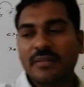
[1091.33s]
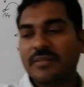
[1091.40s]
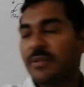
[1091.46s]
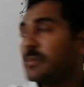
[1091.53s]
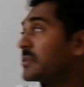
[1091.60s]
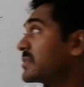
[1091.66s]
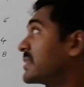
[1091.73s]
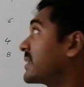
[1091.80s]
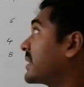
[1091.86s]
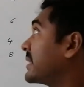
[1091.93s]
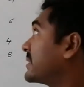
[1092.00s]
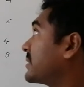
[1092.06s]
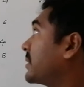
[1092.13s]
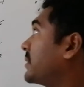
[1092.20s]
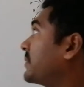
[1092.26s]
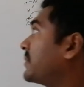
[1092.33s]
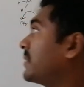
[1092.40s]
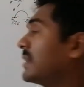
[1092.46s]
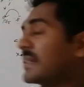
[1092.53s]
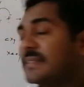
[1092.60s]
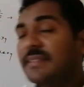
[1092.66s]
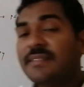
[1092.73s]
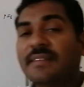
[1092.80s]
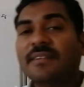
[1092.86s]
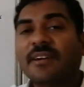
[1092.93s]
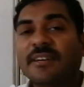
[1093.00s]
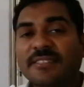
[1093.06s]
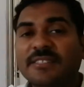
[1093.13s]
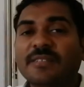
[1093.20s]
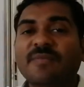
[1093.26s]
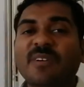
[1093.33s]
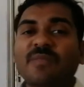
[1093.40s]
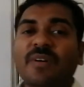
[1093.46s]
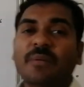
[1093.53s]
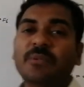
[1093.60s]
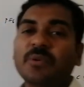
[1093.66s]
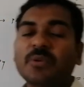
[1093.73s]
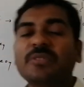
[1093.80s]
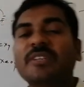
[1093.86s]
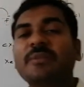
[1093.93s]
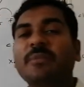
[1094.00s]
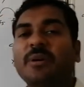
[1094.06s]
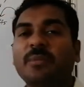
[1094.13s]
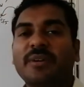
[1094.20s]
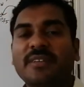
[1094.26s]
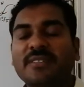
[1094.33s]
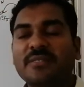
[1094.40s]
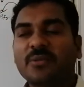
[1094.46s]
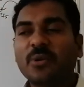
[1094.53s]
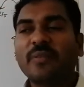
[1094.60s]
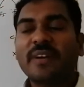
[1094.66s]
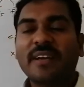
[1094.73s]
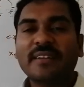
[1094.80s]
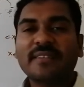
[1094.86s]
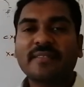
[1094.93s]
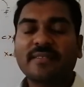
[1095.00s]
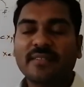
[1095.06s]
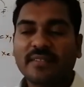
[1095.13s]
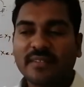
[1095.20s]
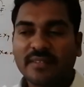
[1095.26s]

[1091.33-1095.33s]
Suppose in case of oxygen, oxygen will form 2 sigma bonds, covalent